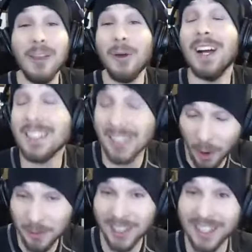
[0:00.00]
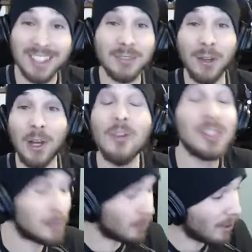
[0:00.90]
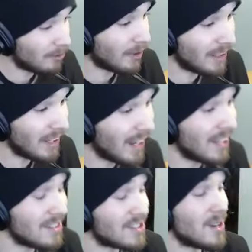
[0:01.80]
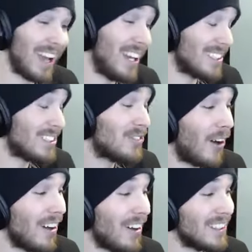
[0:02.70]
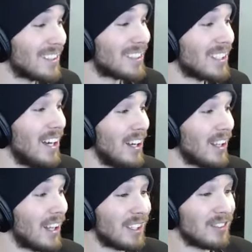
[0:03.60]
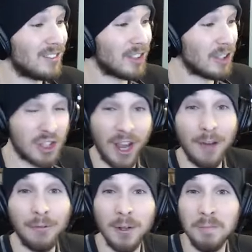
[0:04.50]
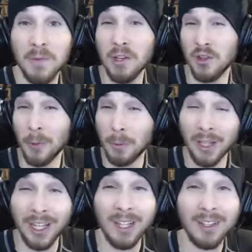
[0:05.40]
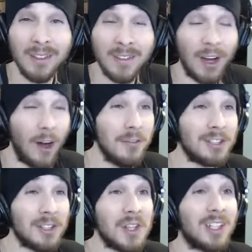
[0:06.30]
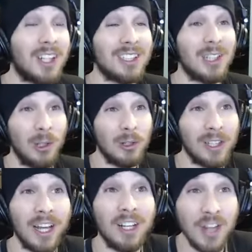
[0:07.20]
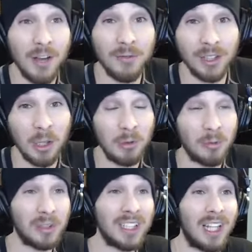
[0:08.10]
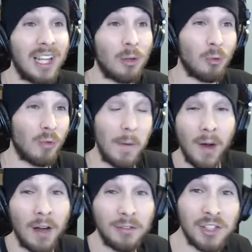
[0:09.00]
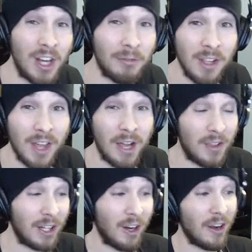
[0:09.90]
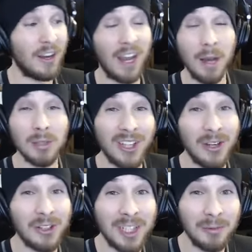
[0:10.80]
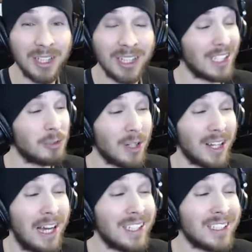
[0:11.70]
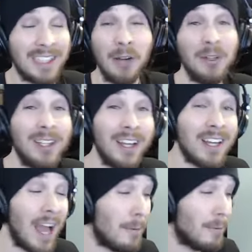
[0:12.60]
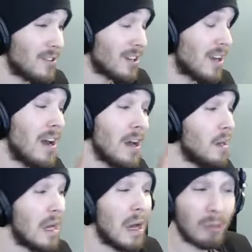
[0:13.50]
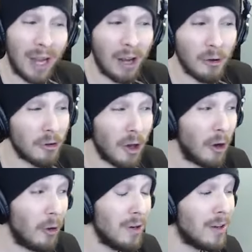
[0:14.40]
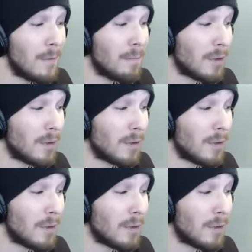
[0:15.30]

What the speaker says: Anyway, guys, I hope you like this video. This is pretty funny. And as far as, like, the Jeffy duplicate, obviously that doesn't look like Jeffy. So was it, like, a ripoff Jeffy that they got on Amazon or something? That's what it kind of sounded like happened. But I don't know.